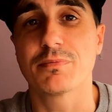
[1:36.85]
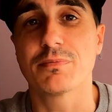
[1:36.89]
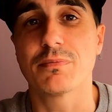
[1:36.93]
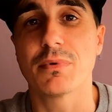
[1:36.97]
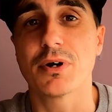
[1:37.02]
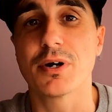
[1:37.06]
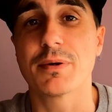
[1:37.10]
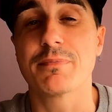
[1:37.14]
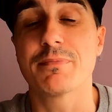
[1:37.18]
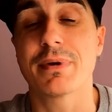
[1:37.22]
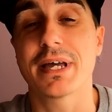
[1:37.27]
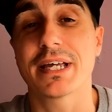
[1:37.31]

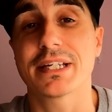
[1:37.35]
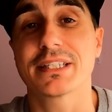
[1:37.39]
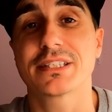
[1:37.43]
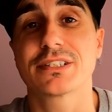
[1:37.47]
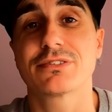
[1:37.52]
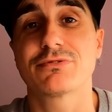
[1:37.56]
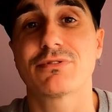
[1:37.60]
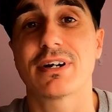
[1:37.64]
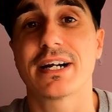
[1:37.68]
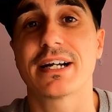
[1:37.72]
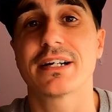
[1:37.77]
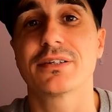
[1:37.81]
my
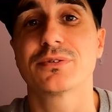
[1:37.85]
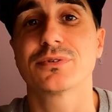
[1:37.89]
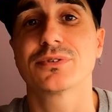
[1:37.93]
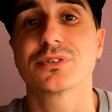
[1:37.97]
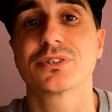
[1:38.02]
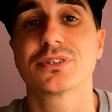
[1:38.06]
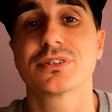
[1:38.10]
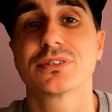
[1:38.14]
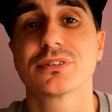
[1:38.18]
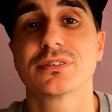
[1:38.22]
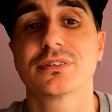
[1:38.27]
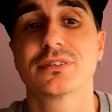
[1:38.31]
best
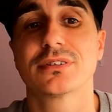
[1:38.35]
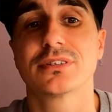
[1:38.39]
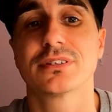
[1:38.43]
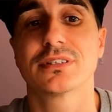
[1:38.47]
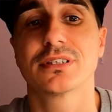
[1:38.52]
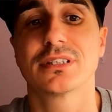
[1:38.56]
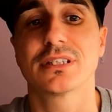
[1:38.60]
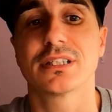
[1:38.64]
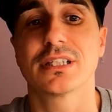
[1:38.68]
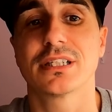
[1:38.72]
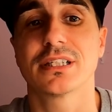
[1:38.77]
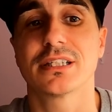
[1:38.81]
rounds
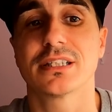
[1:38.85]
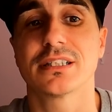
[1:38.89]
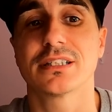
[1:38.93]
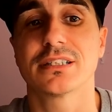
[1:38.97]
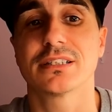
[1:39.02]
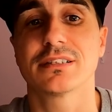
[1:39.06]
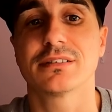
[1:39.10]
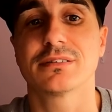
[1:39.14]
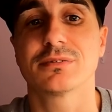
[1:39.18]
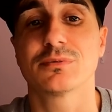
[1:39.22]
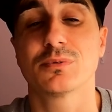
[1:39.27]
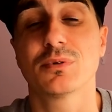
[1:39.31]

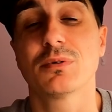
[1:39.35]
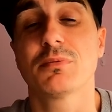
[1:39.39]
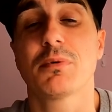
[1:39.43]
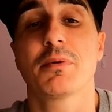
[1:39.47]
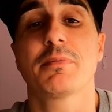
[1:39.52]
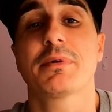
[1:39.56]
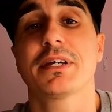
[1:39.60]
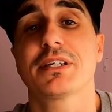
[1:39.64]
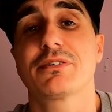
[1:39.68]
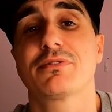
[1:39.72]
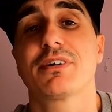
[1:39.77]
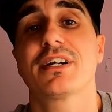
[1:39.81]

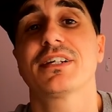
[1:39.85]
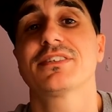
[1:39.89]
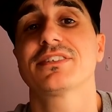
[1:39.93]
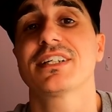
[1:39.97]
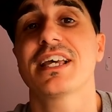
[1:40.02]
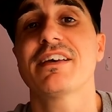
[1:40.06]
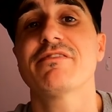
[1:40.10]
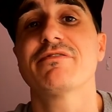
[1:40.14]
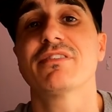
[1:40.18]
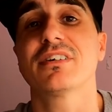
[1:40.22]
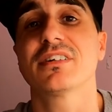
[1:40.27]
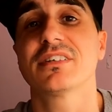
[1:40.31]

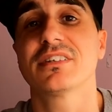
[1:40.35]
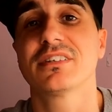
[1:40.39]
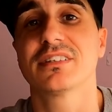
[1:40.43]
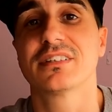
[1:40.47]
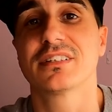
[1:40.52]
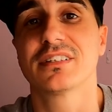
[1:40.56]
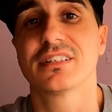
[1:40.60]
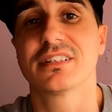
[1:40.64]
ever,